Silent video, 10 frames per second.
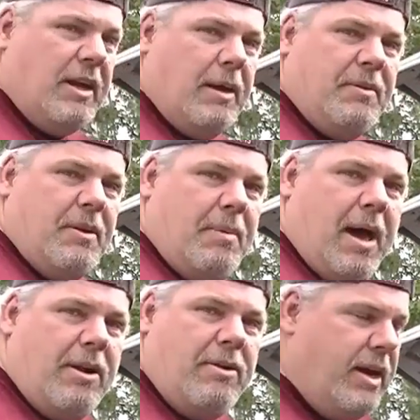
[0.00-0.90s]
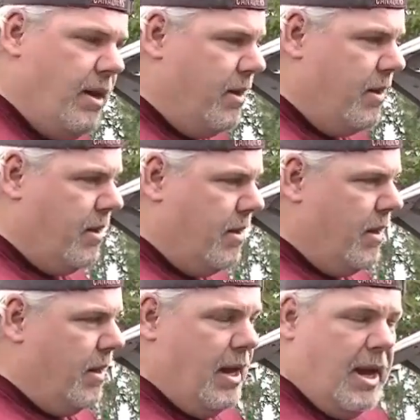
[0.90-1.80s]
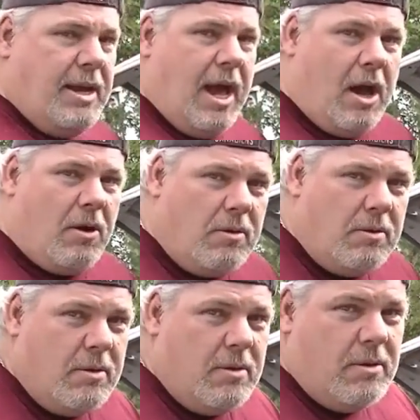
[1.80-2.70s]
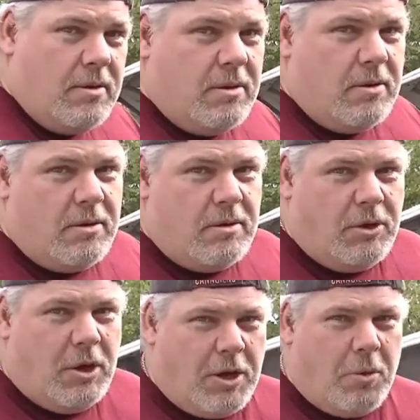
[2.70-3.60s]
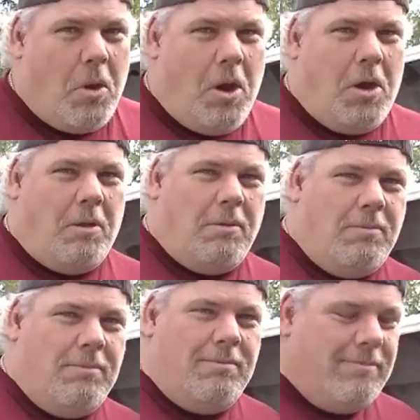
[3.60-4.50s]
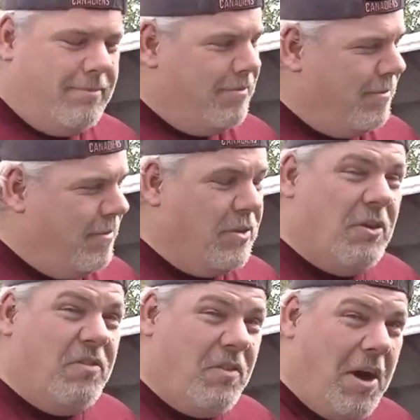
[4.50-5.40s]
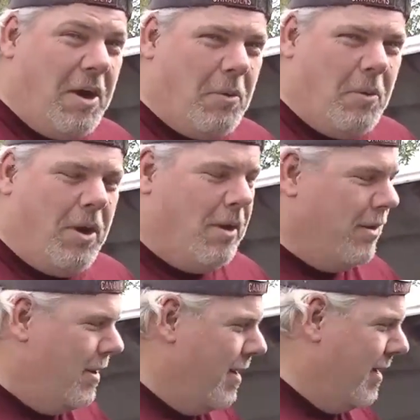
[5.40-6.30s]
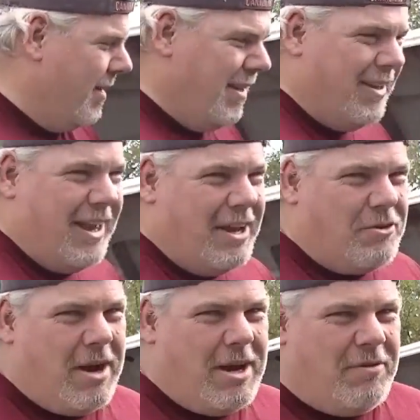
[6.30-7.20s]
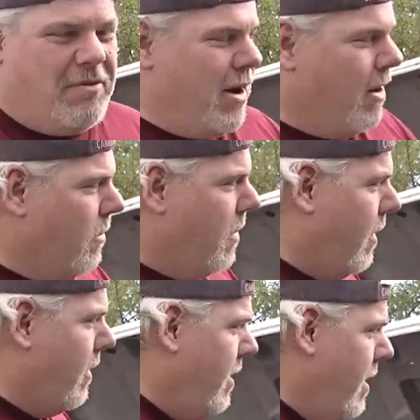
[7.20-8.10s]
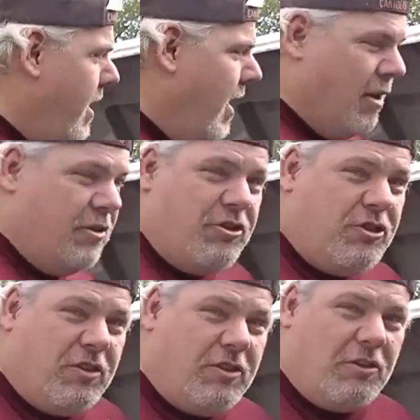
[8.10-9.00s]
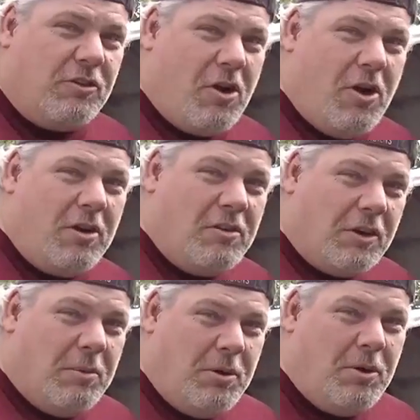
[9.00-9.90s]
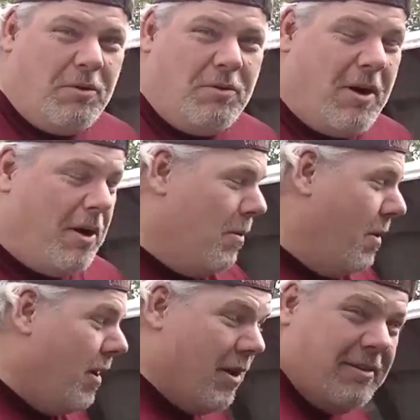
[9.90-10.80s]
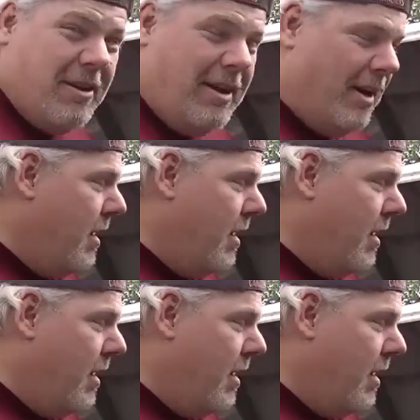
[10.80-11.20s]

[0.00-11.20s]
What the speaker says: up to the battery, and now you hit a wall. The firewall. That dreaded firewall. It's just as strong as a computer firewall, I'll tell you.